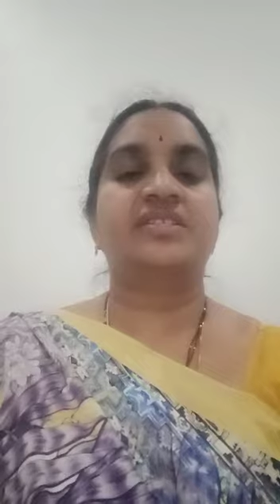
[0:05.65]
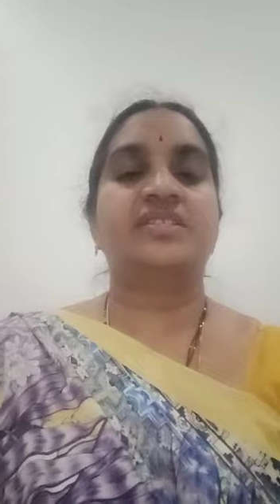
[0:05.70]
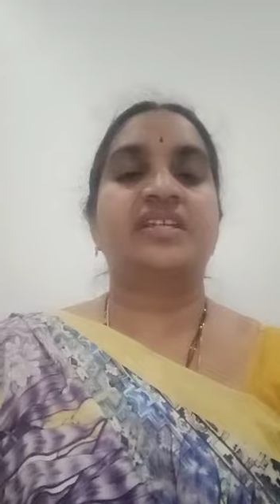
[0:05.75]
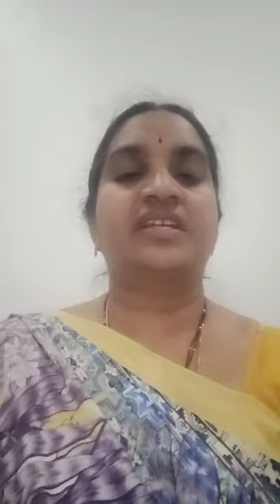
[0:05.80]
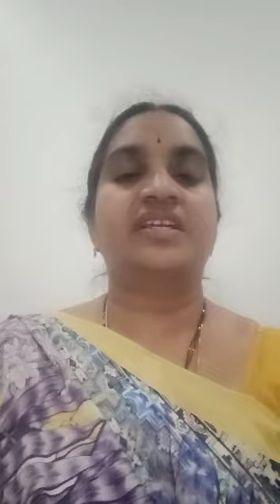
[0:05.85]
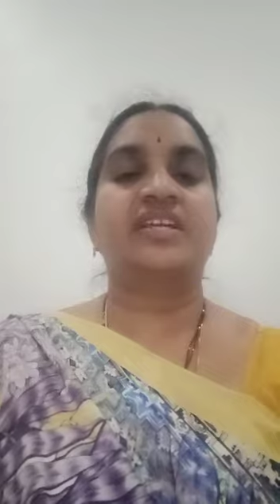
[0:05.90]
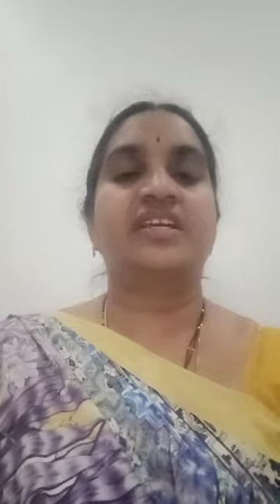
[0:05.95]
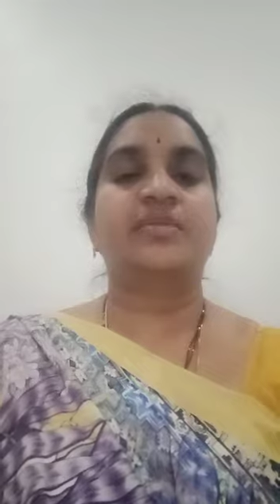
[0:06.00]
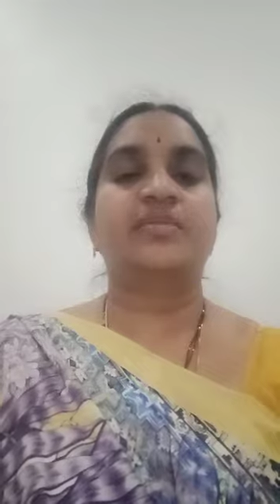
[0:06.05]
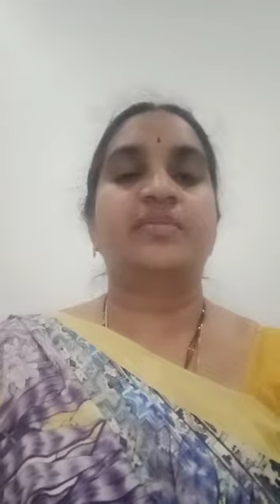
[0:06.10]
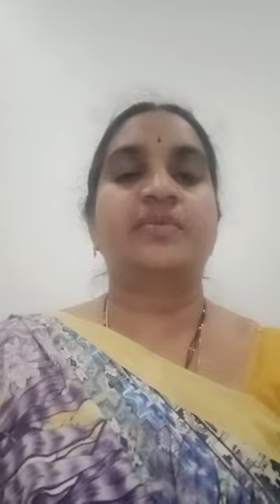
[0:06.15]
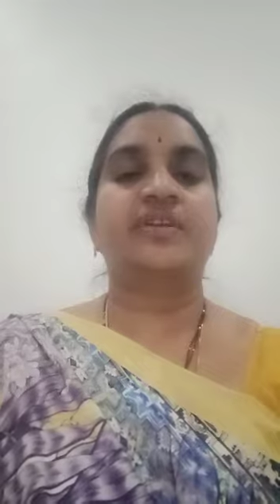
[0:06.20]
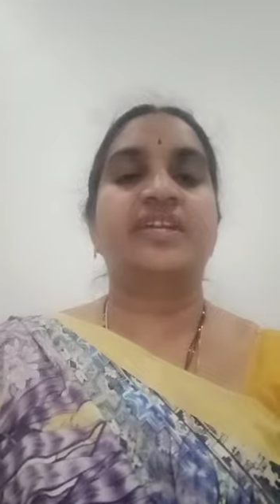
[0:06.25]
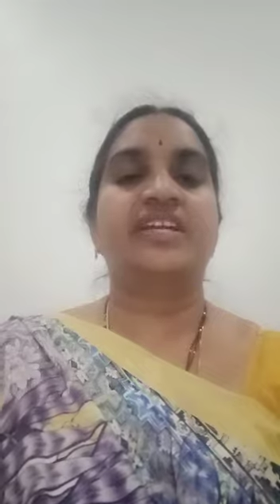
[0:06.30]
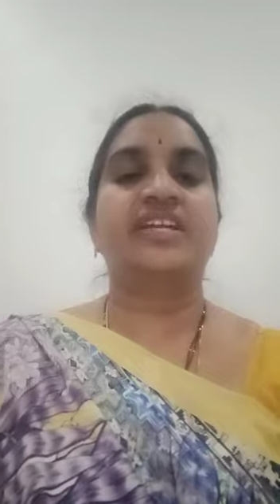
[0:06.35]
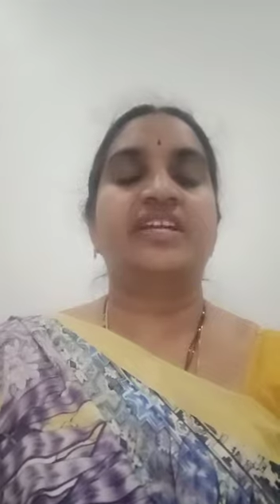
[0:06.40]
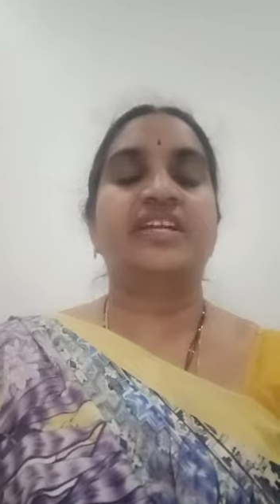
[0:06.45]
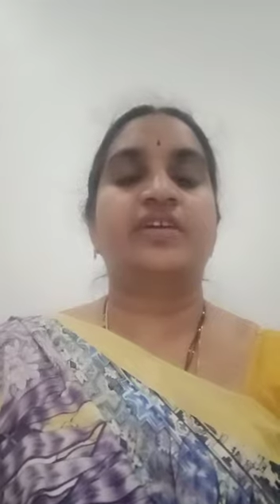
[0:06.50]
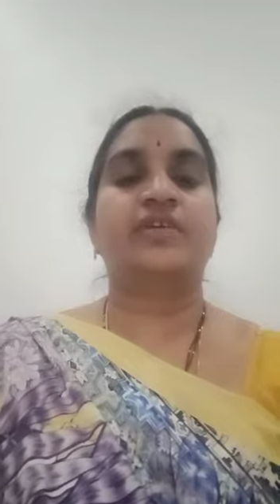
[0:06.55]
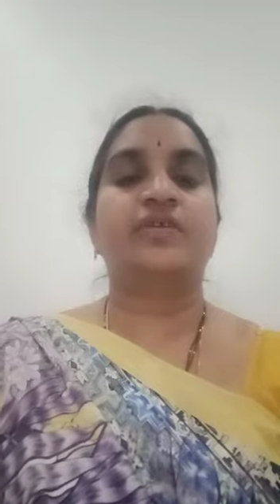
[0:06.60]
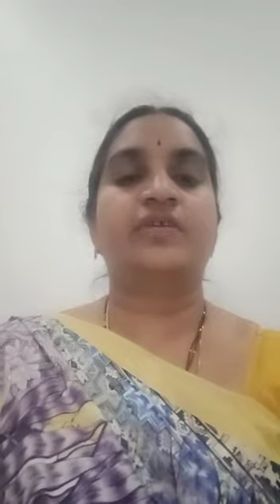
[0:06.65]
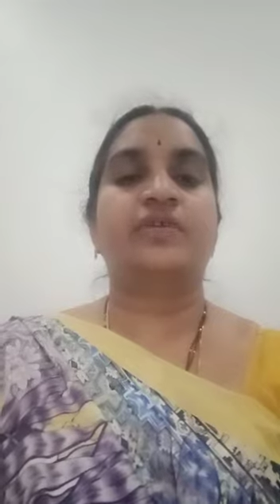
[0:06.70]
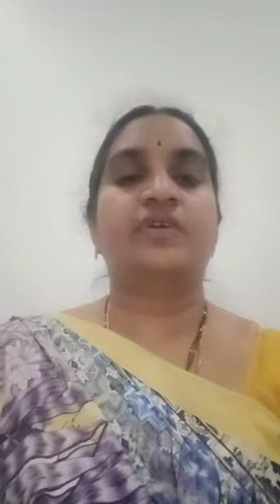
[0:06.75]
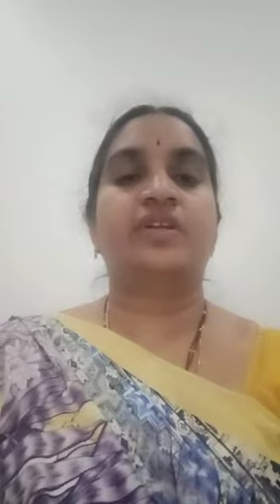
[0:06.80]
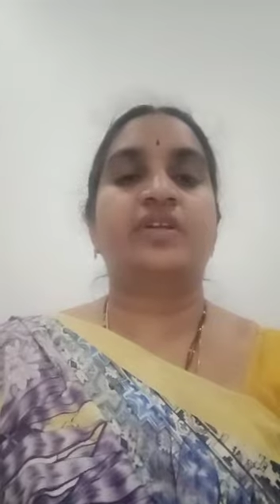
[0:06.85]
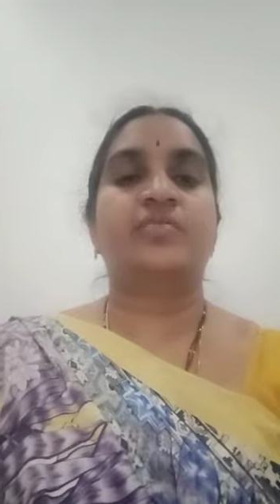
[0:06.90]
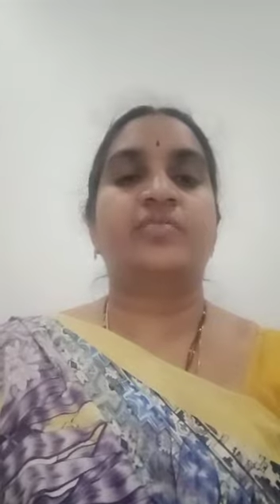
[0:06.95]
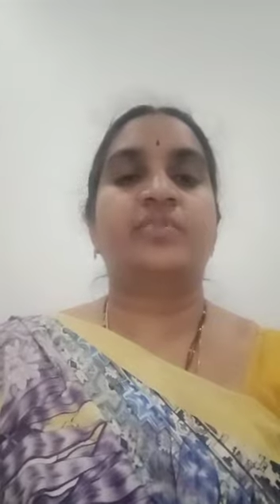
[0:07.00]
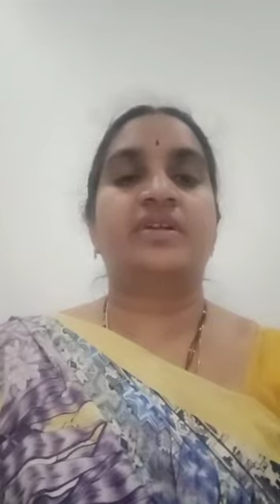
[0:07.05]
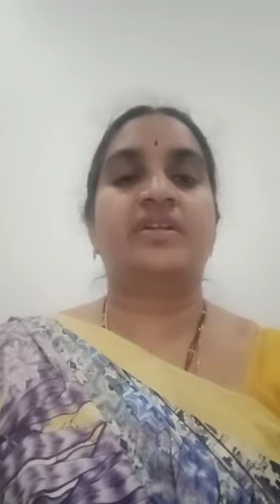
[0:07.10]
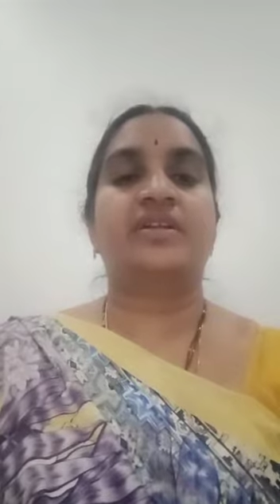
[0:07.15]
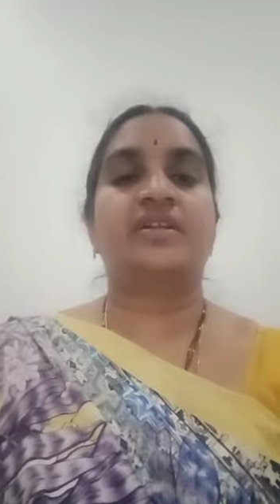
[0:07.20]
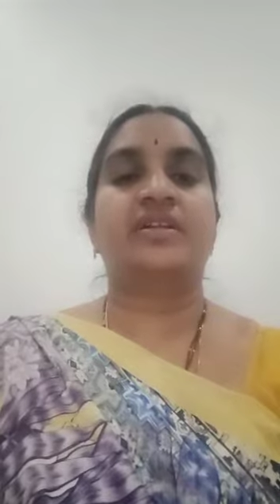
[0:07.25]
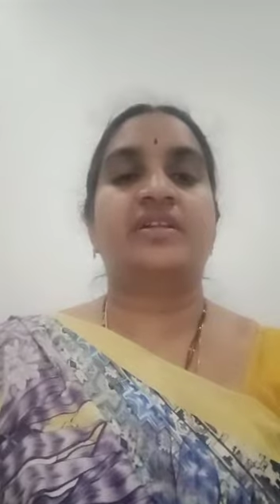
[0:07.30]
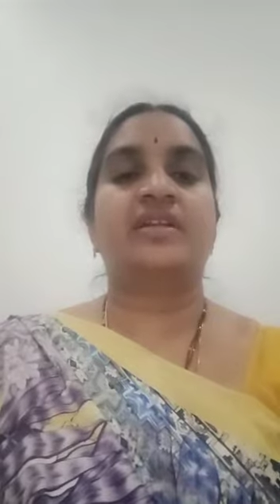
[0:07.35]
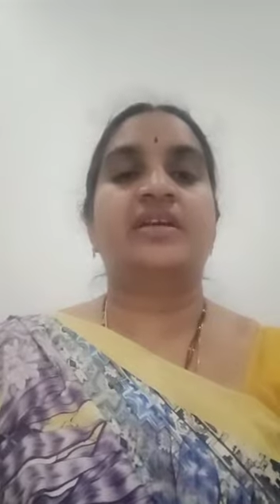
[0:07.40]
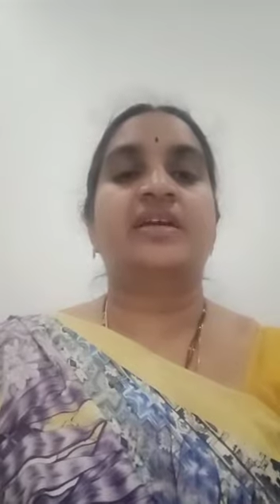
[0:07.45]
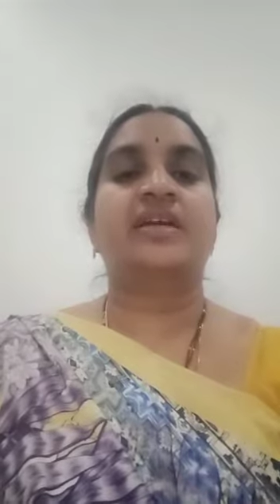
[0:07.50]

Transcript: Tadkelpudi, Kekota Mandal.